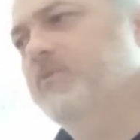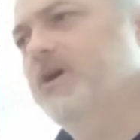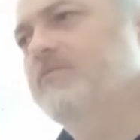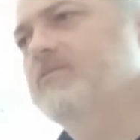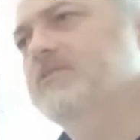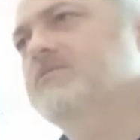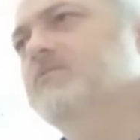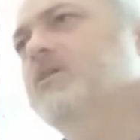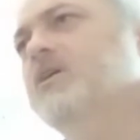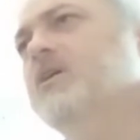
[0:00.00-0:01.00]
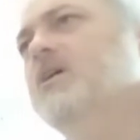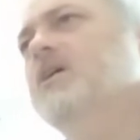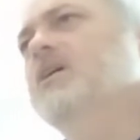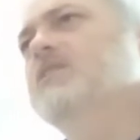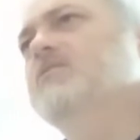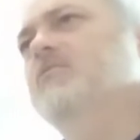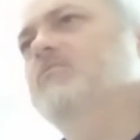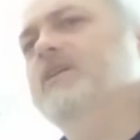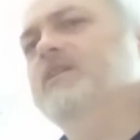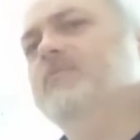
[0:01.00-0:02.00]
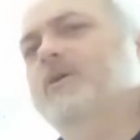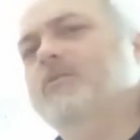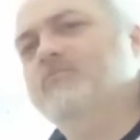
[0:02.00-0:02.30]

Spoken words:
whereas it's not really about